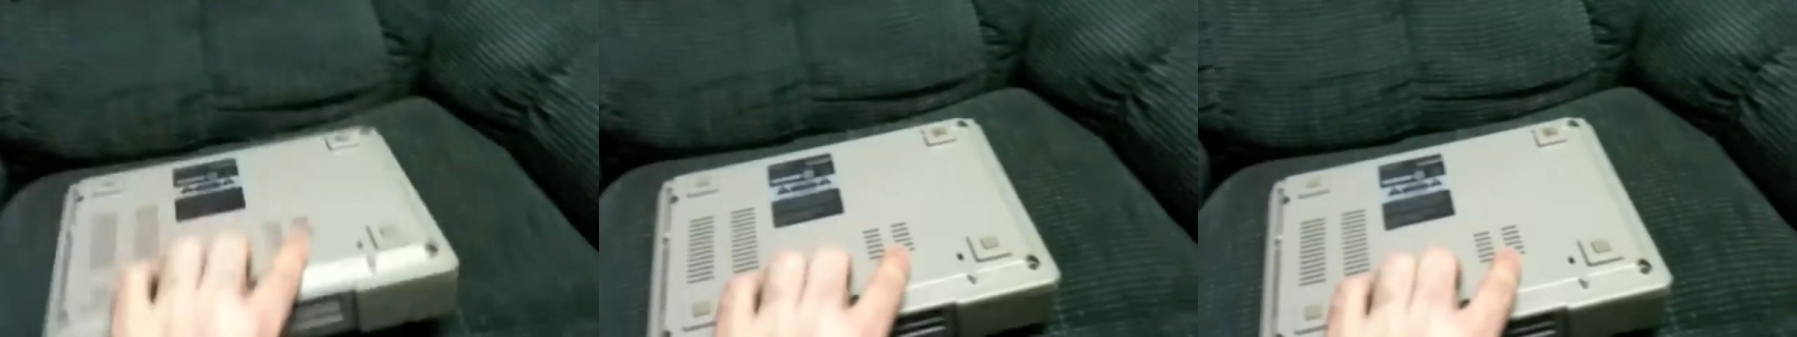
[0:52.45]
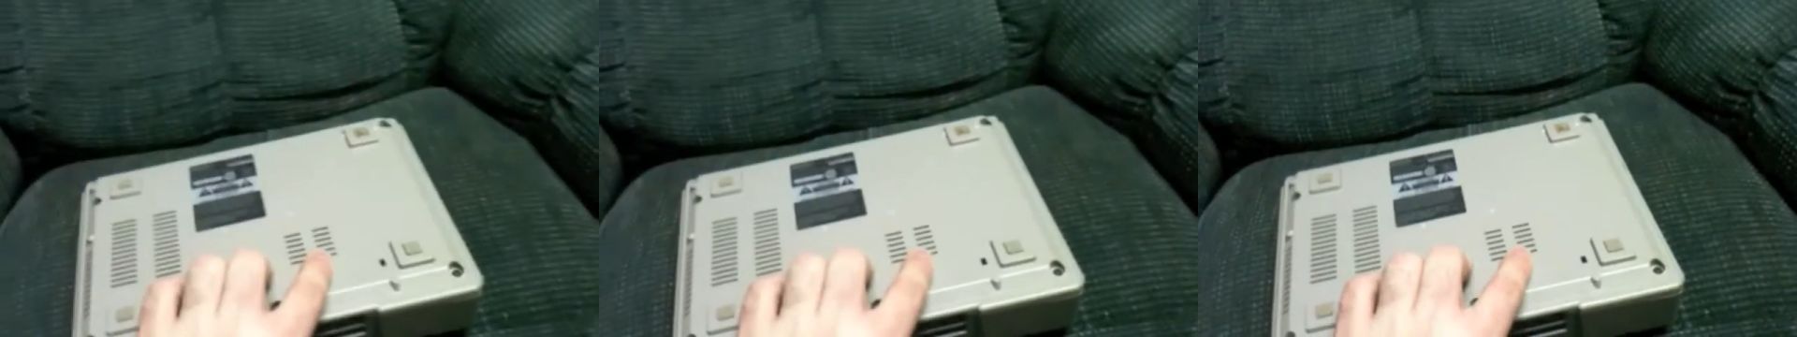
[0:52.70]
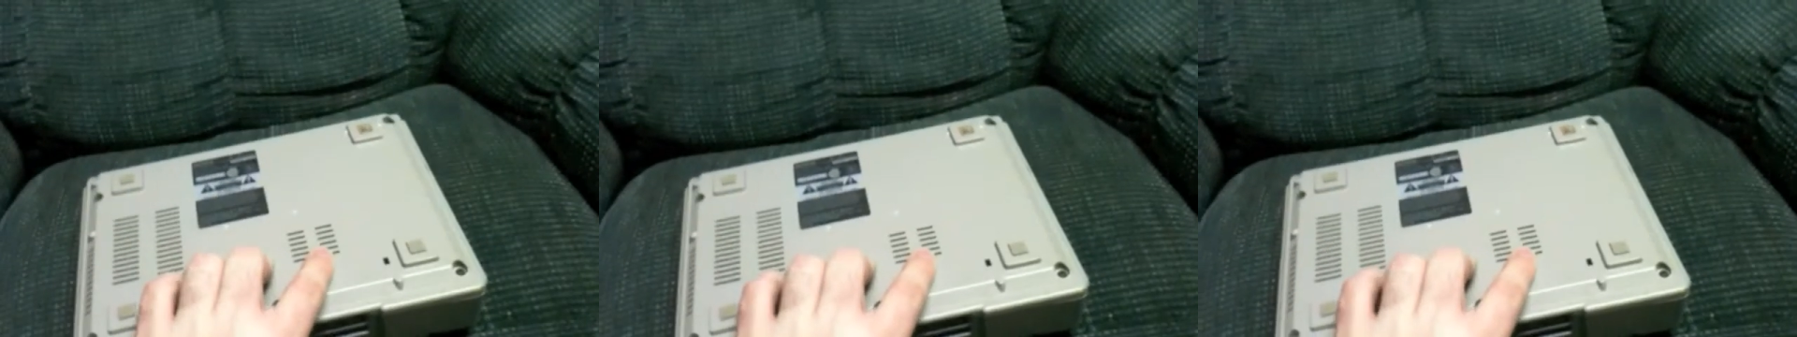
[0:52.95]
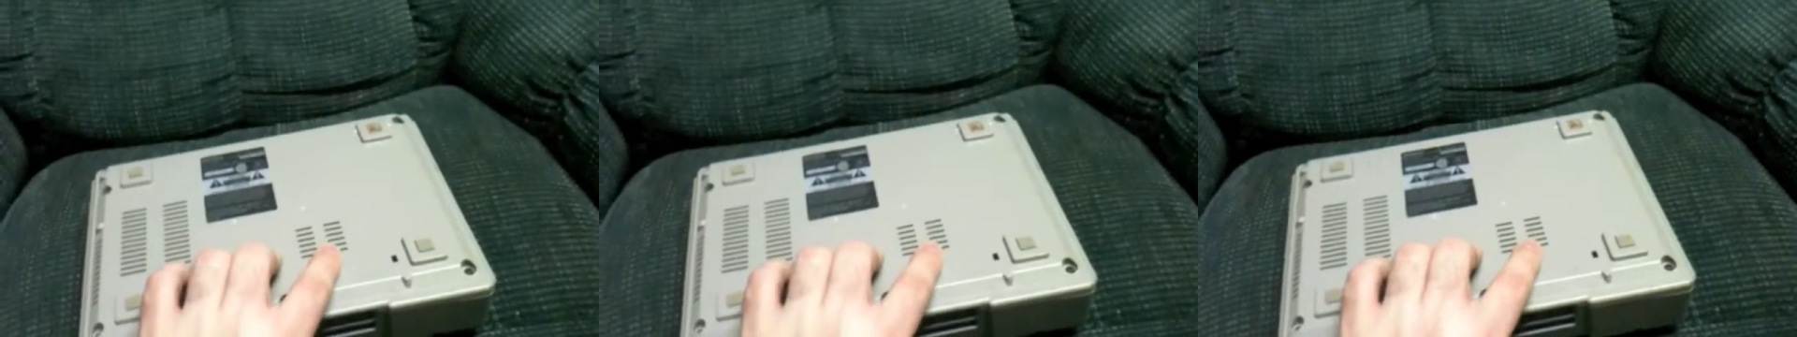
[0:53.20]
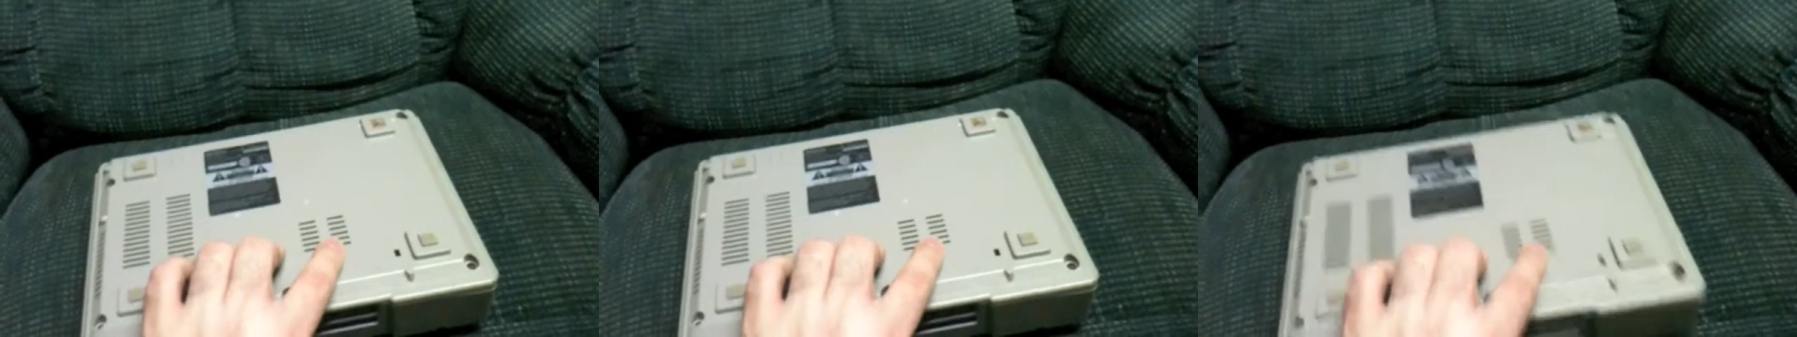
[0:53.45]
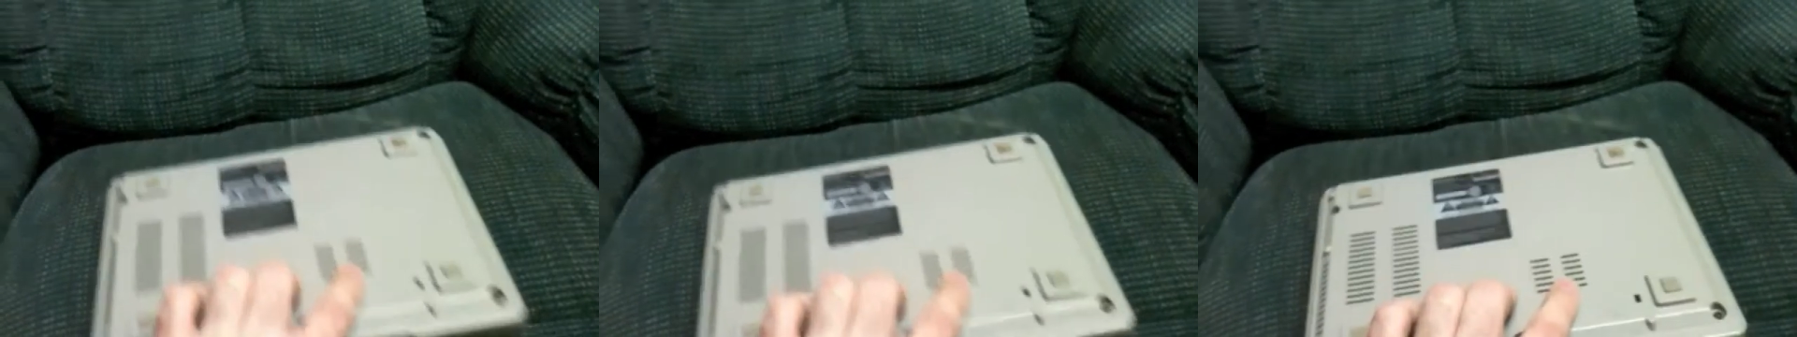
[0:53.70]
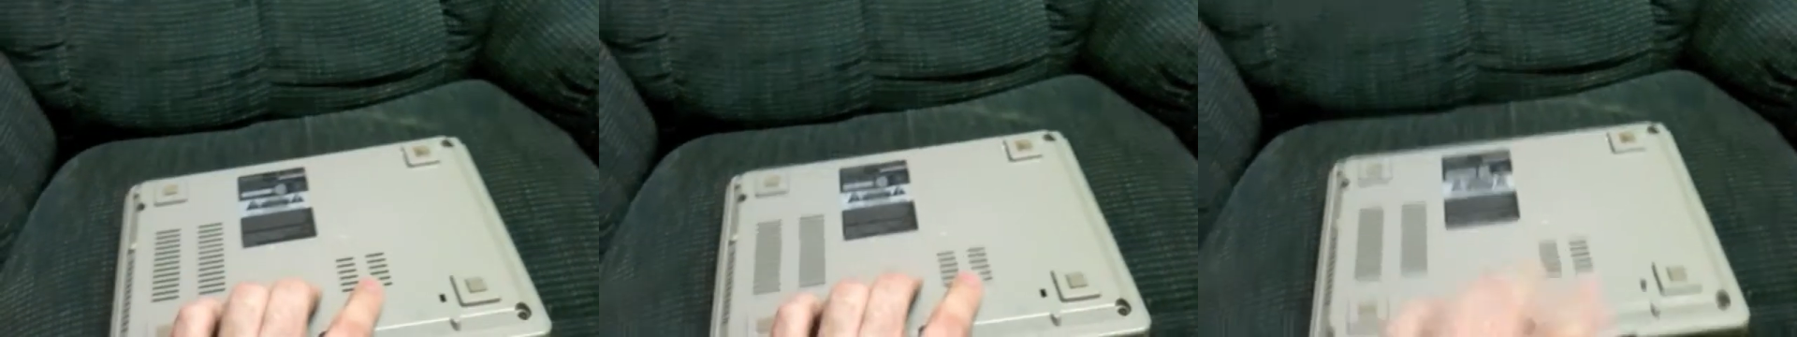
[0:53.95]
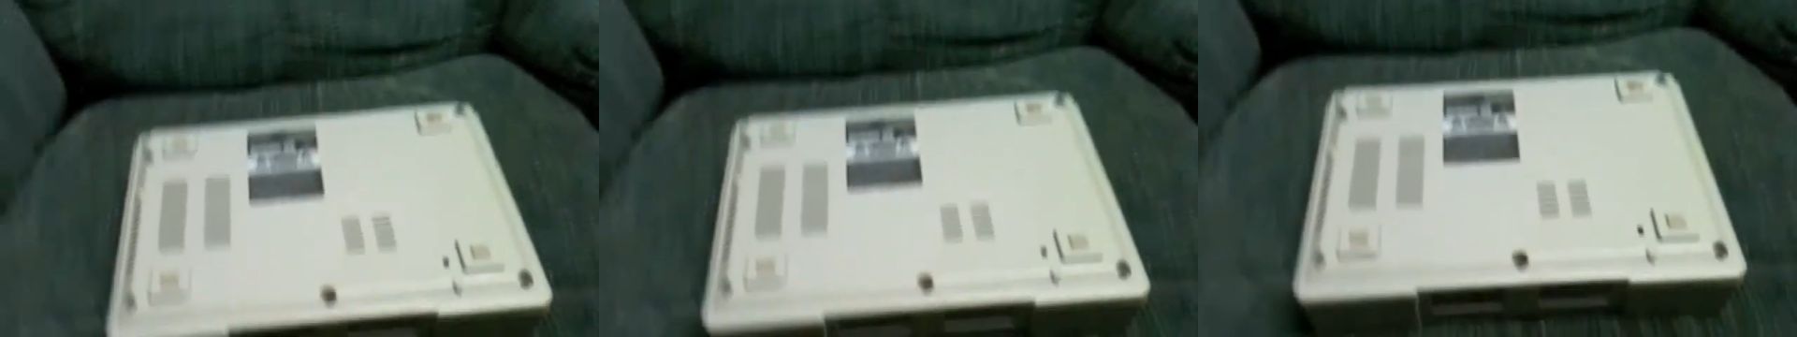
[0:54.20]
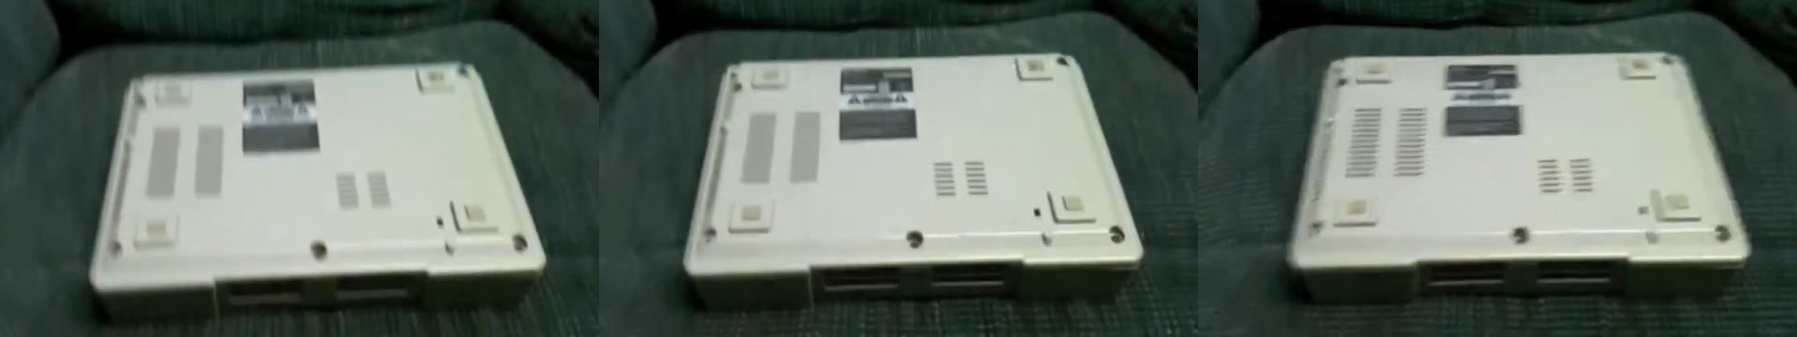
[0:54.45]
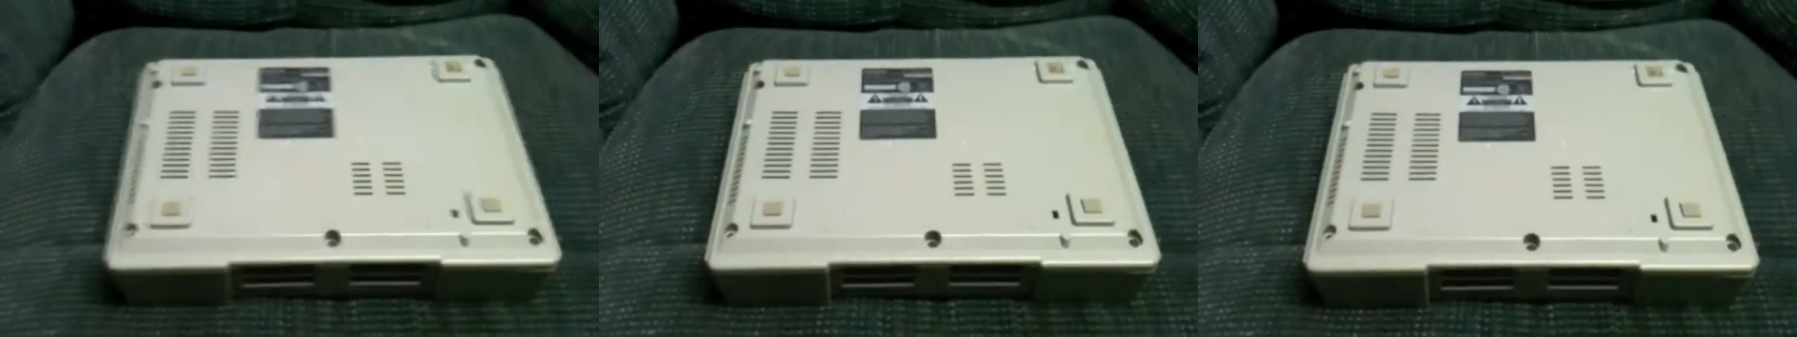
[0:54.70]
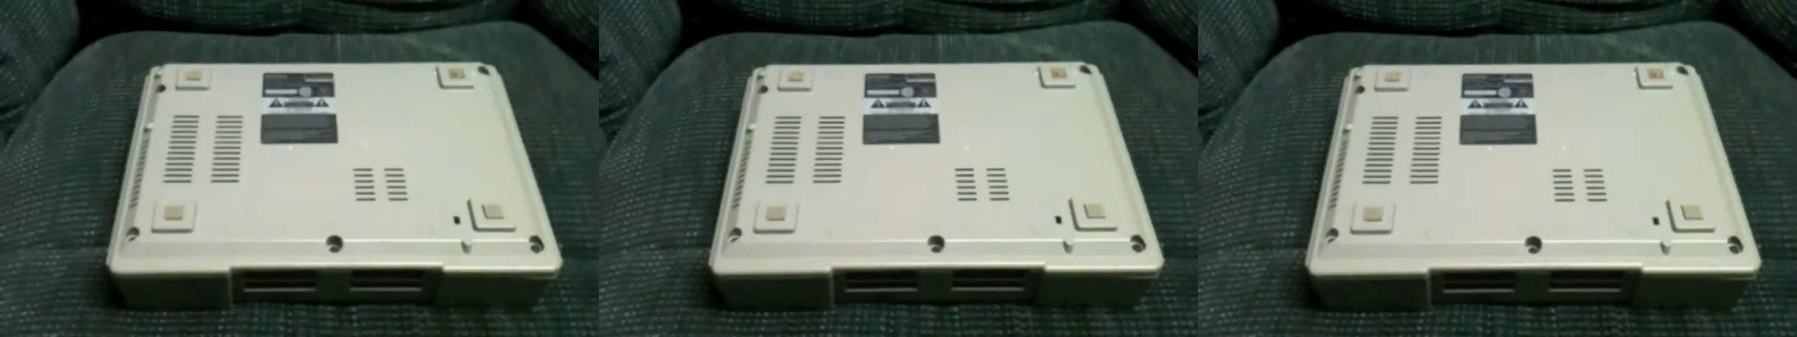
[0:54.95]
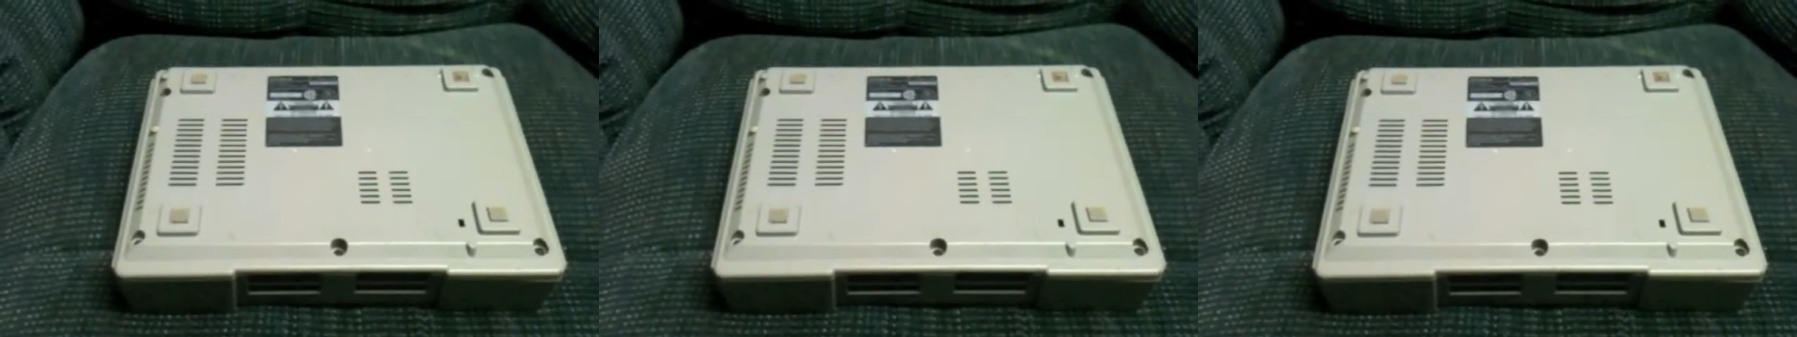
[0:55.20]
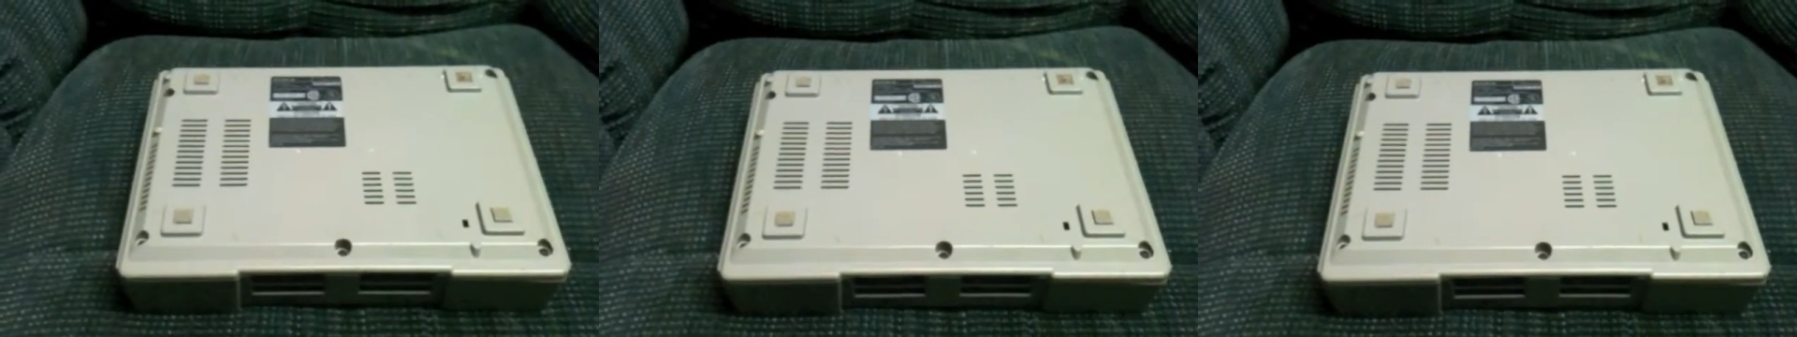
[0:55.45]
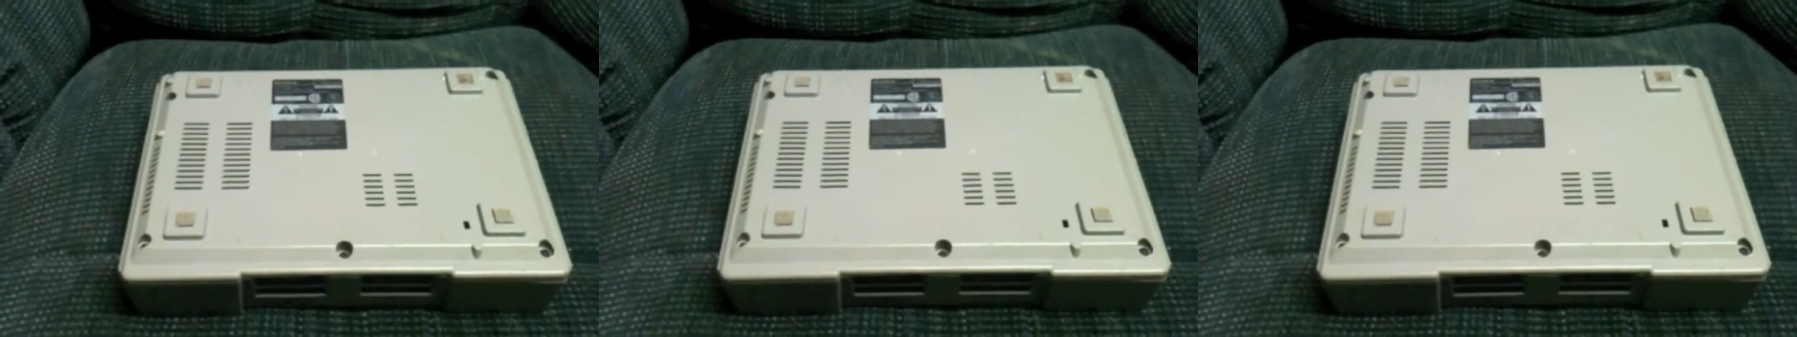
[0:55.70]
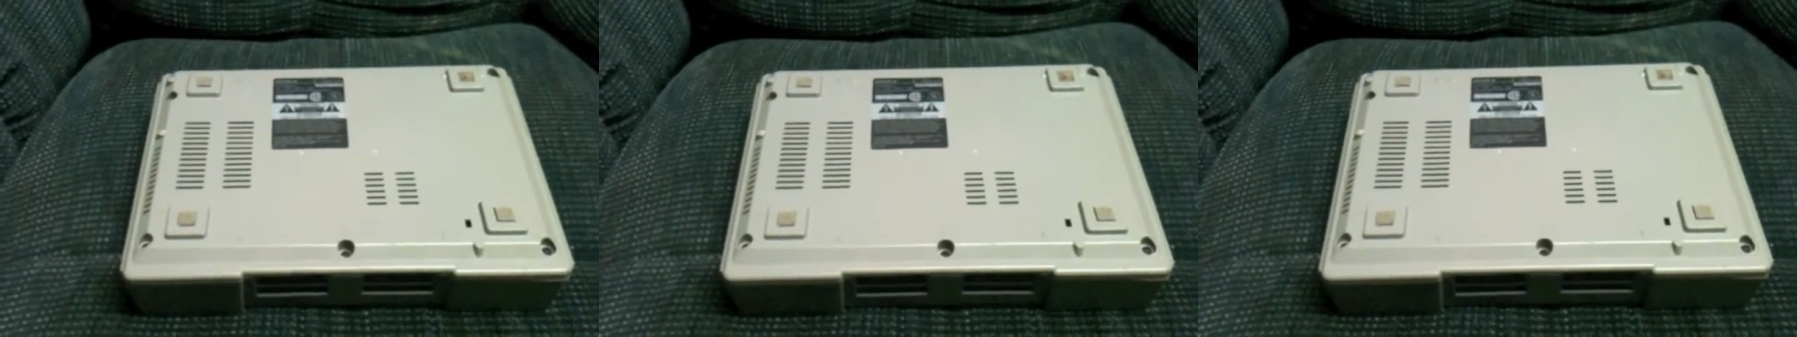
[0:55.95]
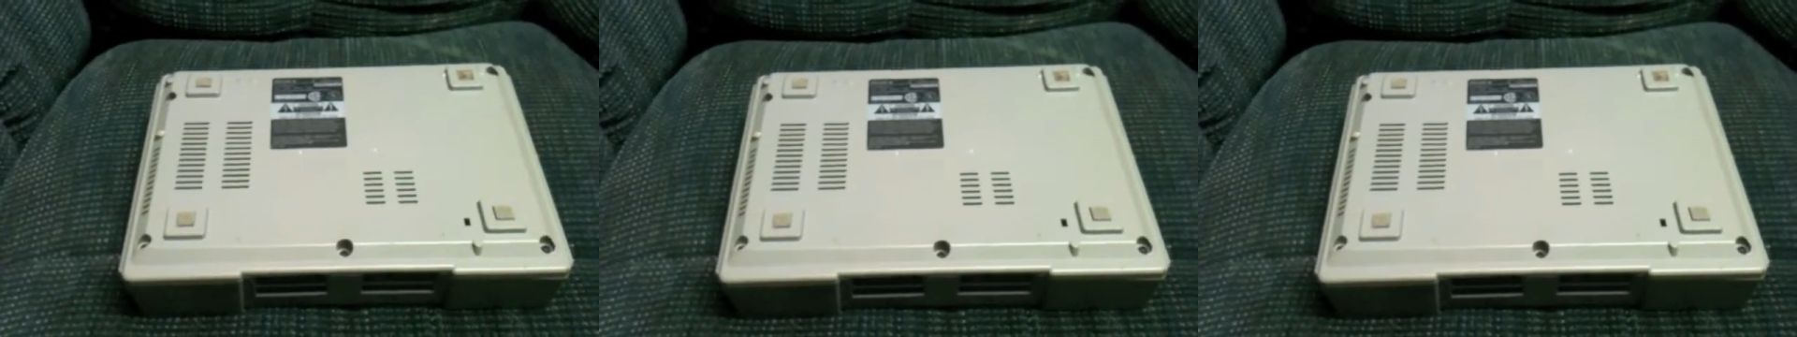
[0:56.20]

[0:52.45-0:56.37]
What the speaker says: (no speaker visible)